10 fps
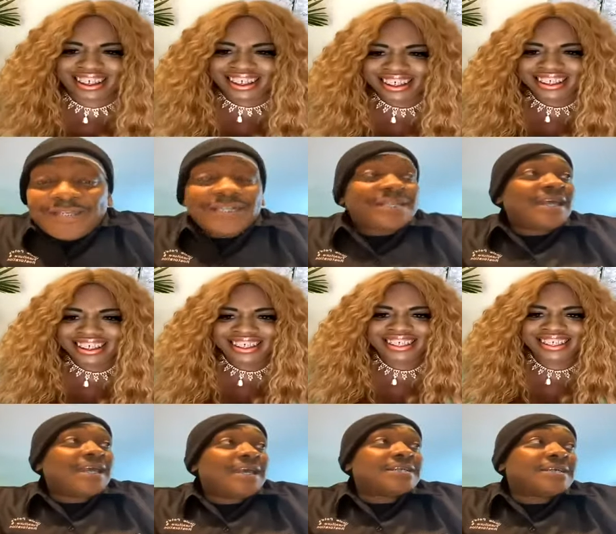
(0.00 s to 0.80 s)
Speaker 1: Thing
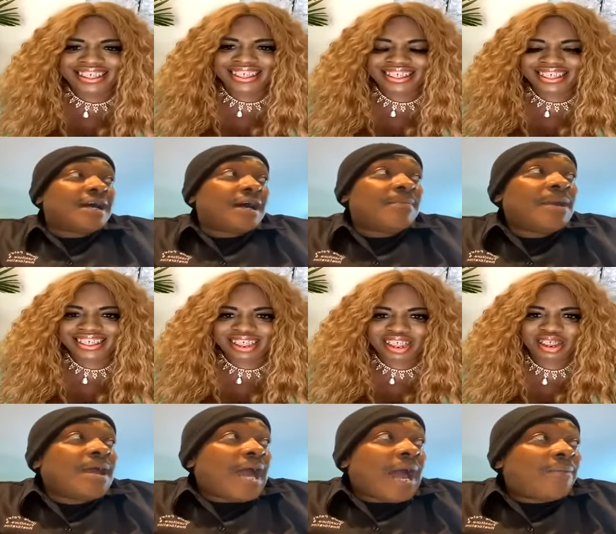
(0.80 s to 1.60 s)
is, uh,
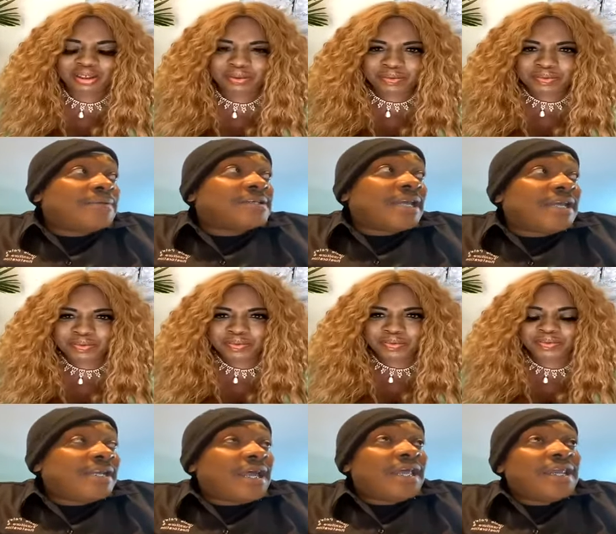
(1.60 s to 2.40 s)
I was in
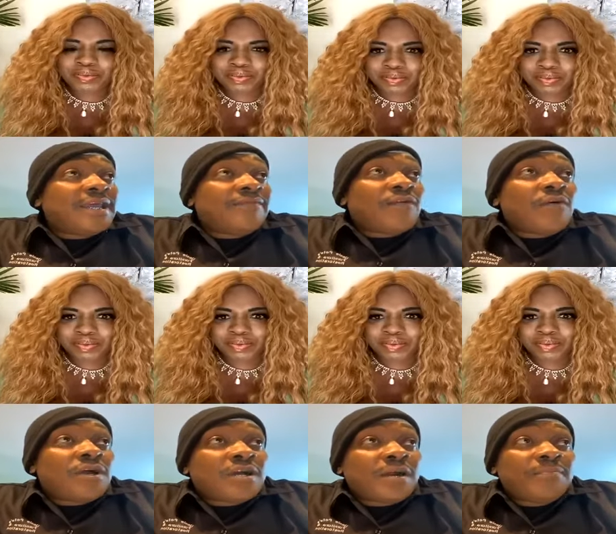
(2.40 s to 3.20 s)
LA for a
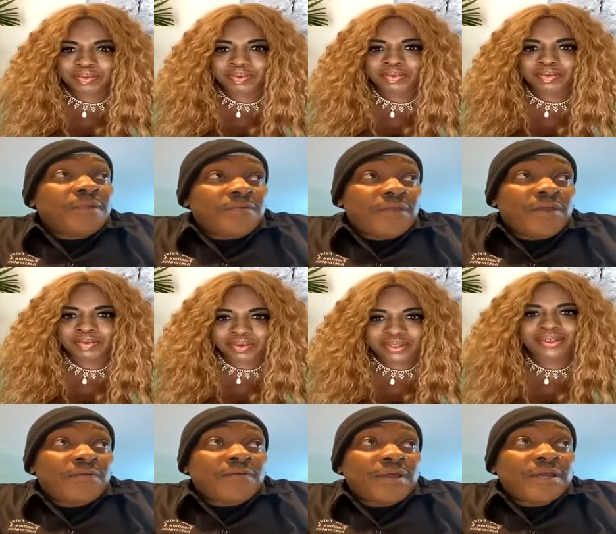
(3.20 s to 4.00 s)
couple of the
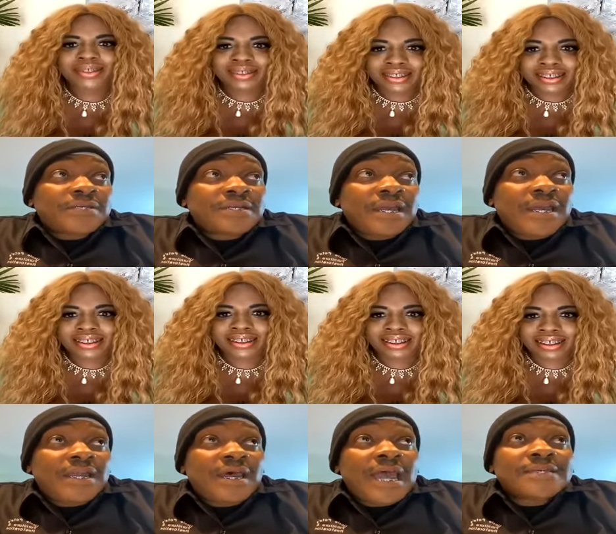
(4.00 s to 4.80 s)
earthquakes, and uh,
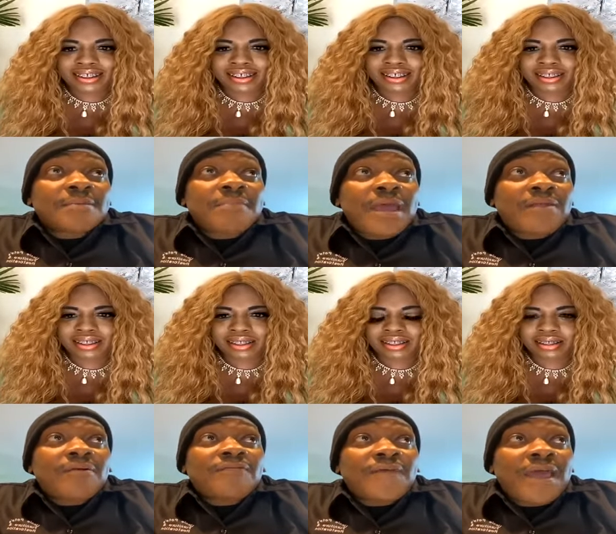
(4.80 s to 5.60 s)
as a matter of
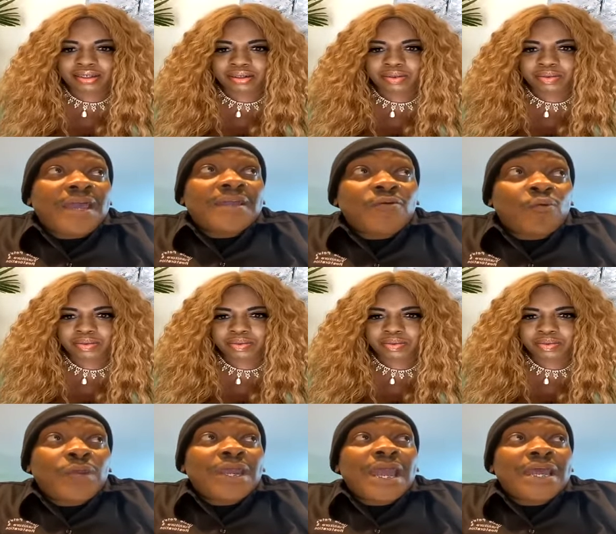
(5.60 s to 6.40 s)
fact, we
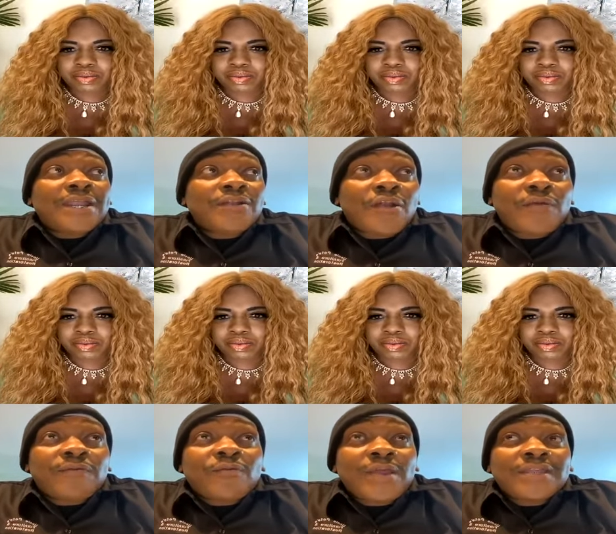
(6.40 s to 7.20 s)
had an
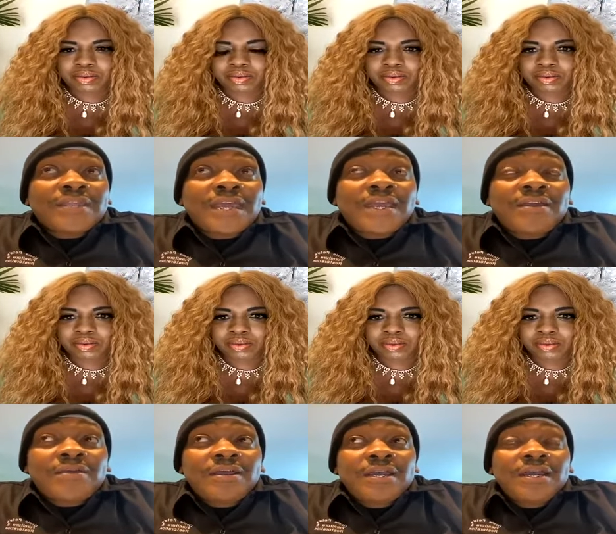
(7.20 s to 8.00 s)
earthquake there,
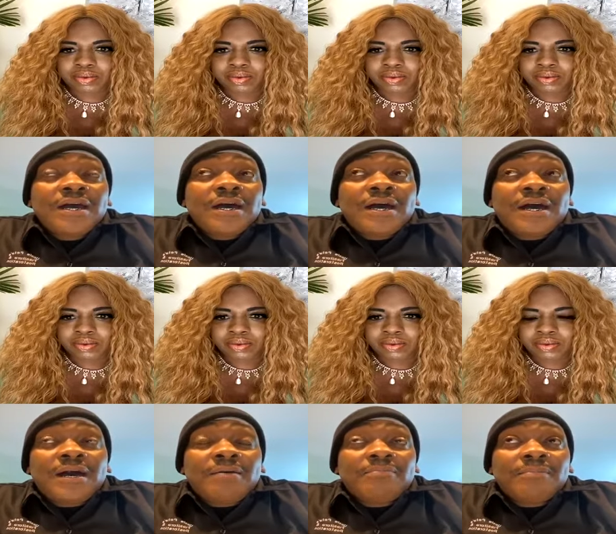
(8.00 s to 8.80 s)

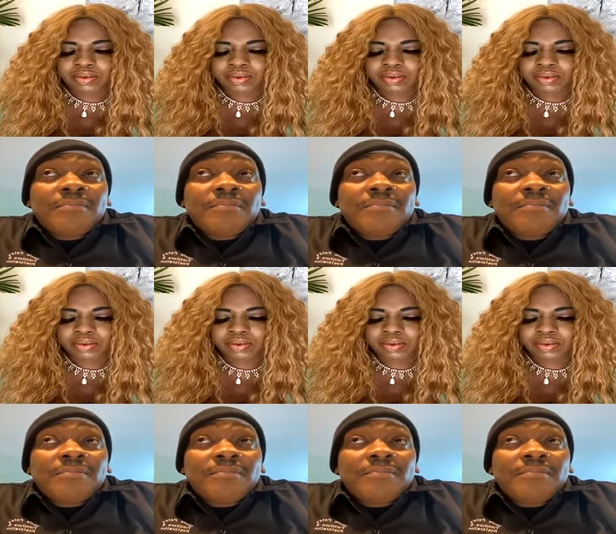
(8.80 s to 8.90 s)
um,